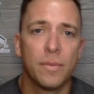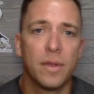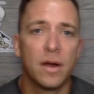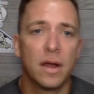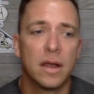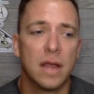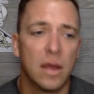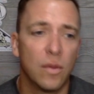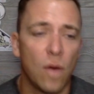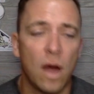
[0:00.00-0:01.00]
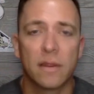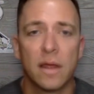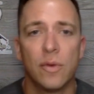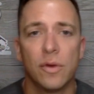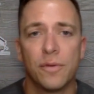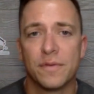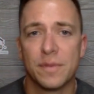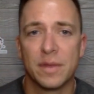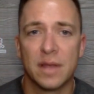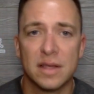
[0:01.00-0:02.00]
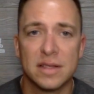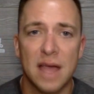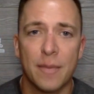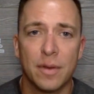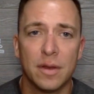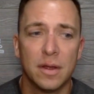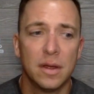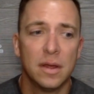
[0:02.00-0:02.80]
up there and, and walk that roof if something does happen